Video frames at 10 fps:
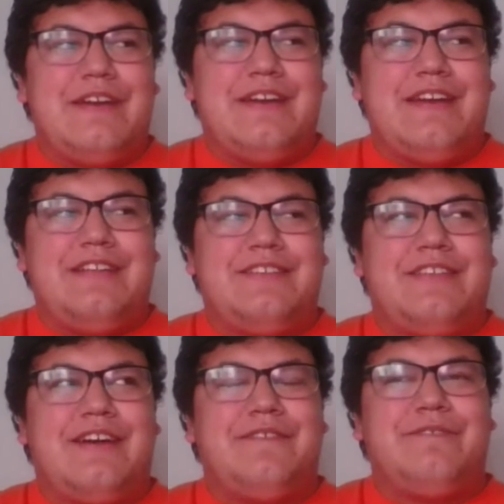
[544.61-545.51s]

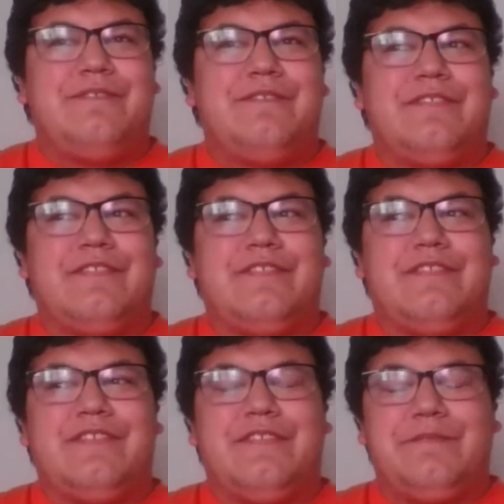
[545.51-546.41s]
and
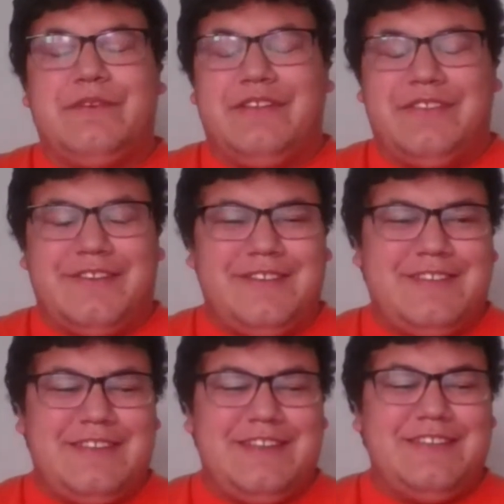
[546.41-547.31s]
built their
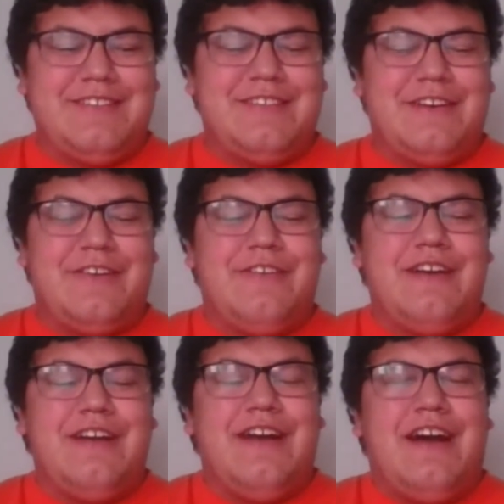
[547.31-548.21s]
cities.
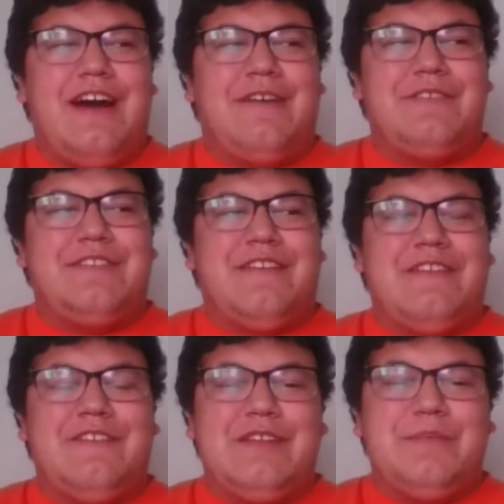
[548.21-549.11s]
So it's
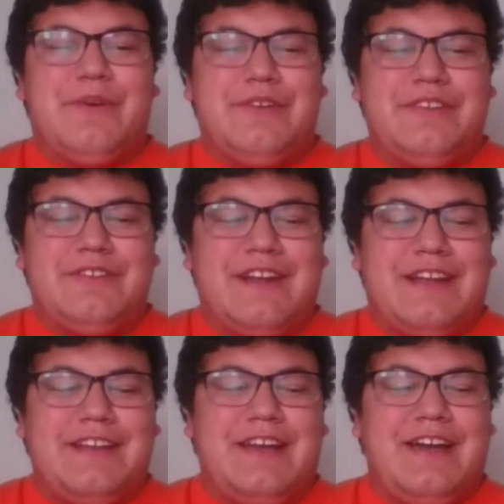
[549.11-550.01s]
definitely really important to
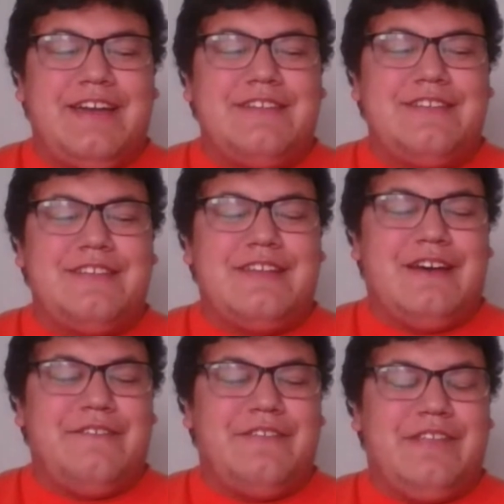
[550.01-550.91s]
recognize
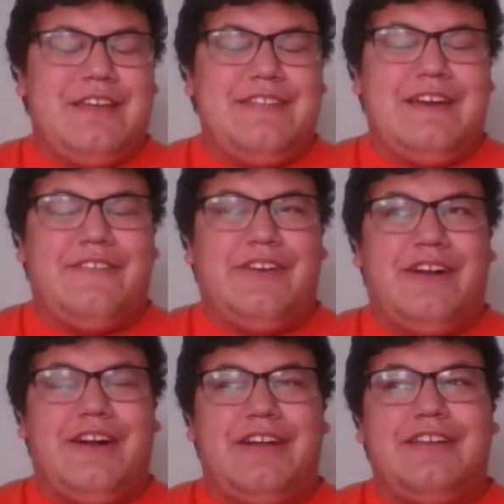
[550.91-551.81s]
the land that
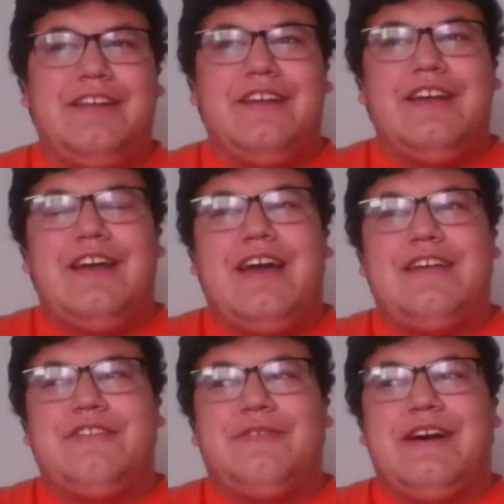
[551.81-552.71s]
we're on,
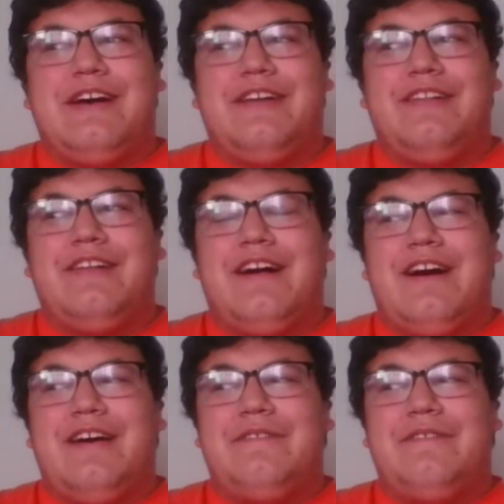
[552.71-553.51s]
as well